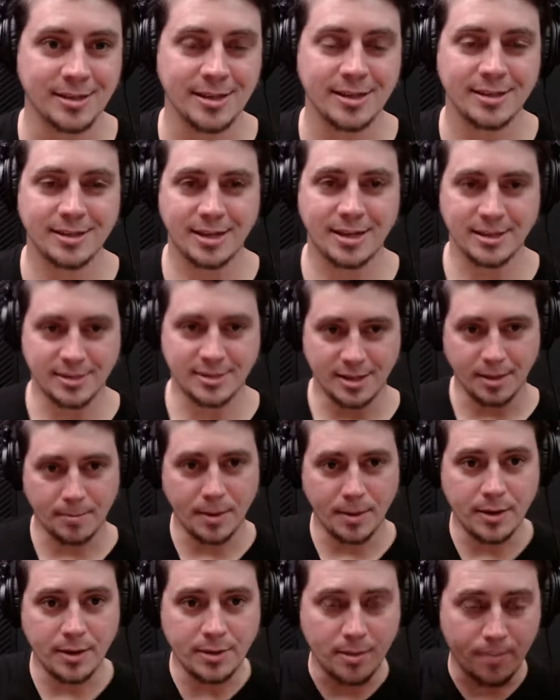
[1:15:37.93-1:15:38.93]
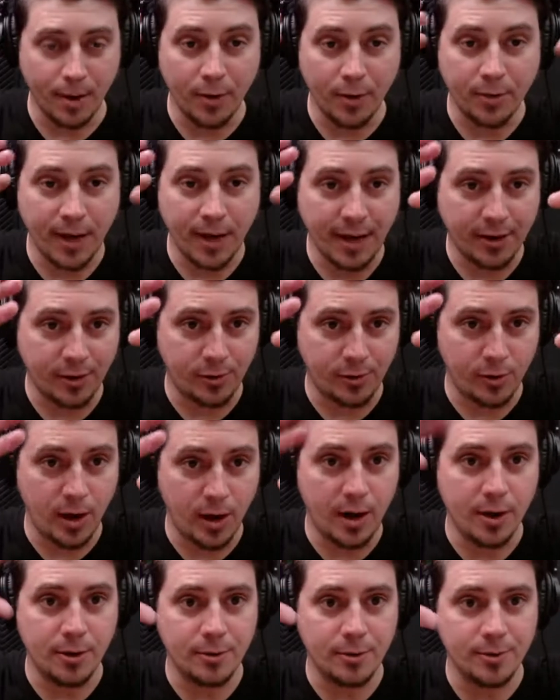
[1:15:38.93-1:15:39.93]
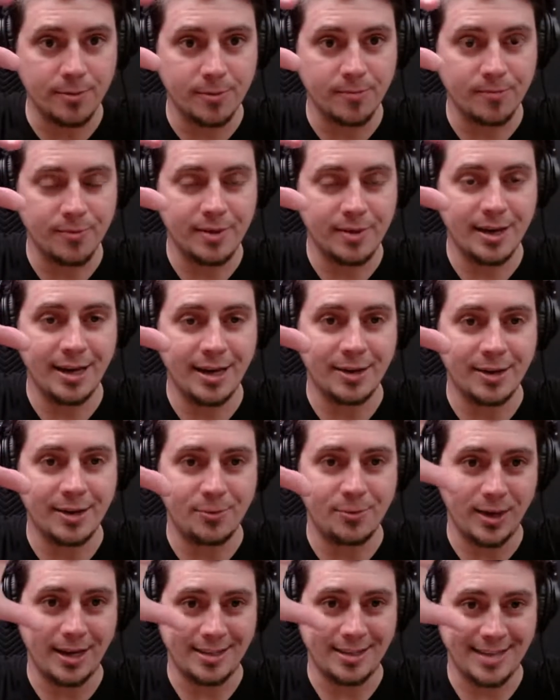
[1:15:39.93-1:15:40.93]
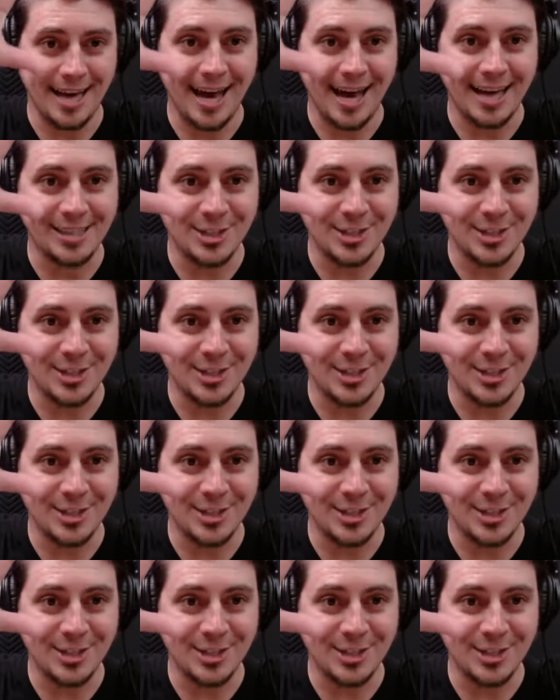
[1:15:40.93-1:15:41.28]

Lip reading: Because the bone had to grow and reattach.